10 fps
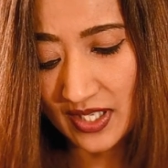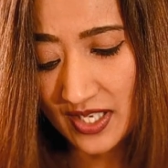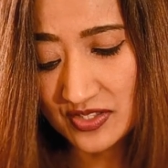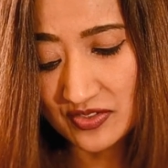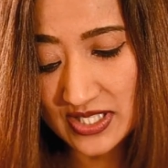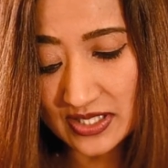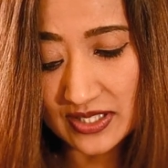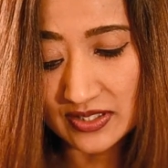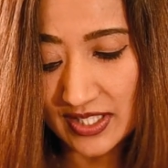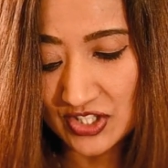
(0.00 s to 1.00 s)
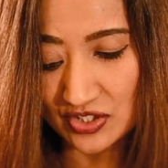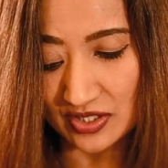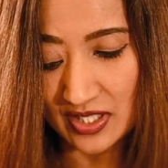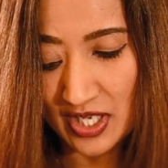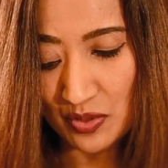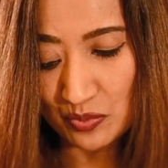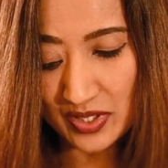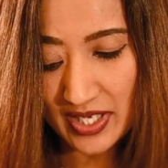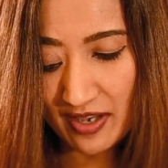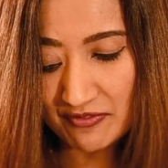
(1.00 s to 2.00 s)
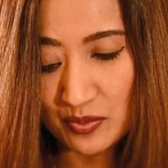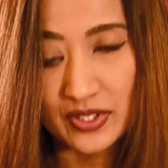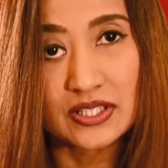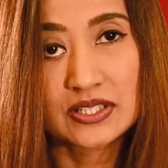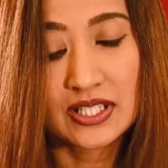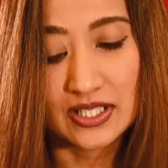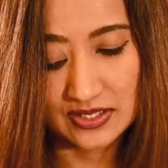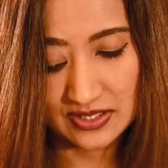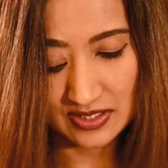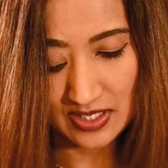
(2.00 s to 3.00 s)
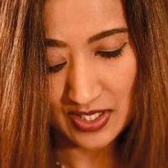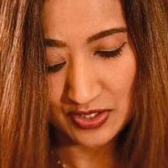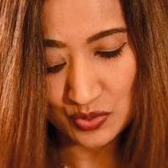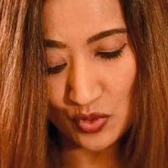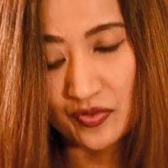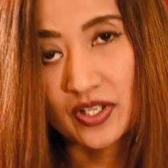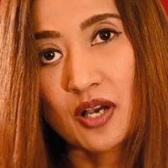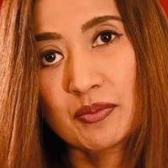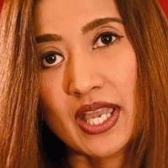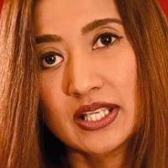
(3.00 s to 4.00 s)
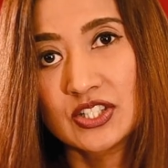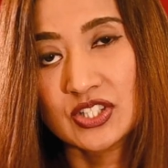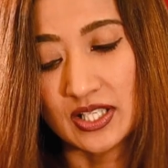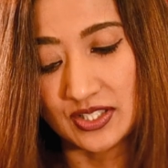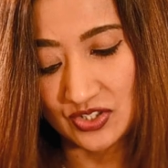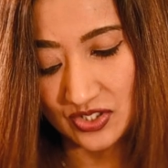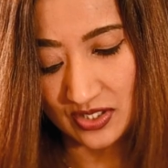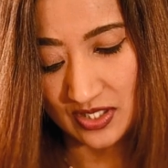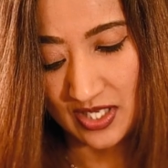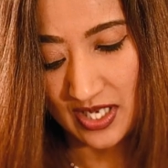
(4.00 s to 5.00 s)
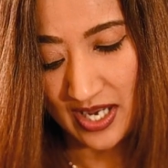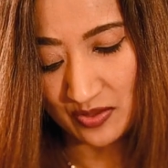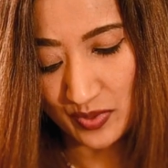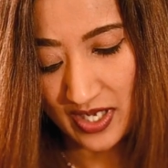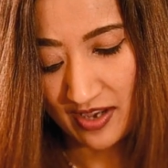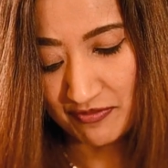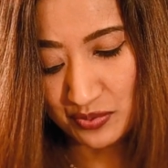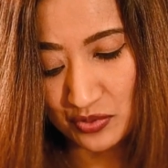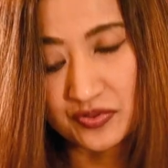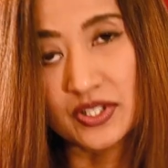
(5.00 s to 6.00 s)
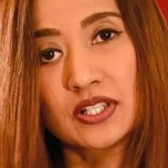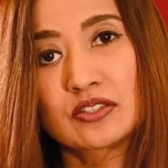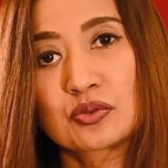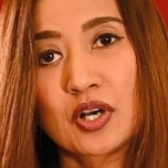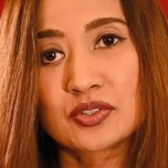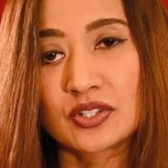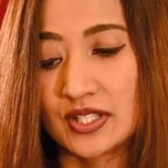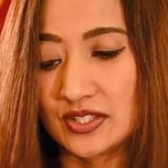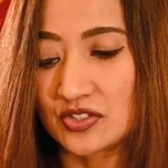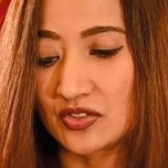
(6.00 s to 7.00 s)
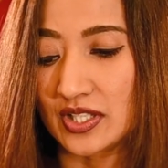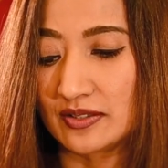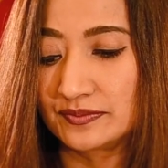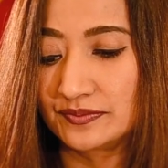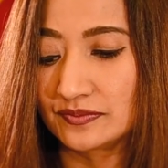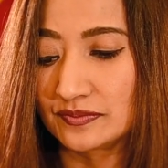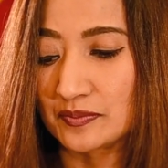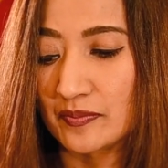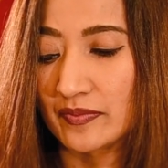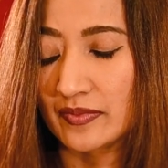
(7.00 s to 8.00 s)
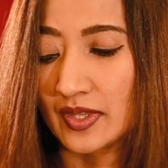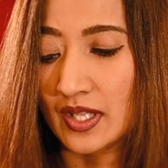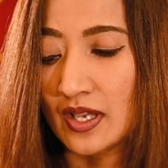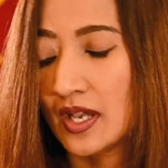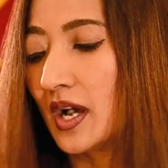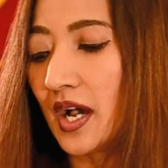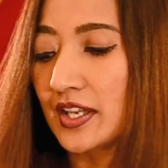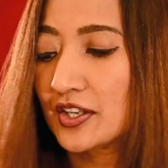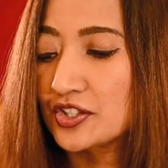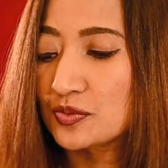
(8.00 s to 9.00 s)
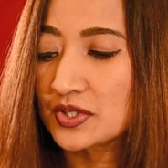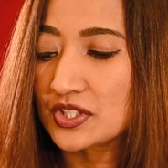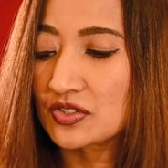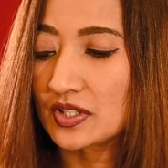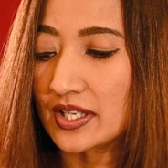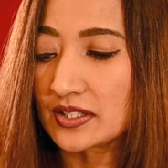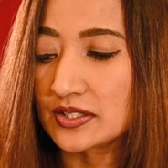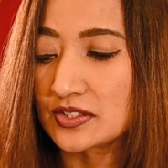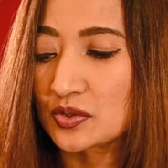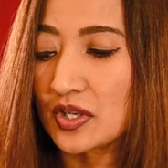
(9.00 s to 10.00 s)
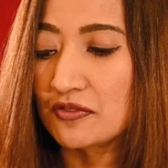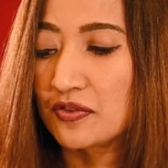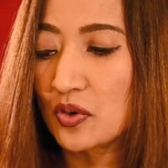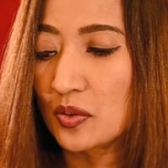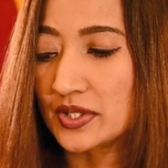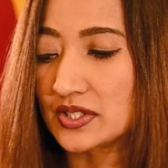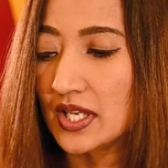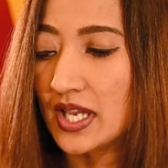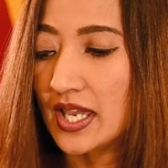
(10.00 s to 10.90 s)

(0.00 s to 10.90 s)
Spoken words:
As a resilient nation, we have what it takes to overcome any challenge, and we have proven it throughout our history. I urge British Sri Lankans to come forward,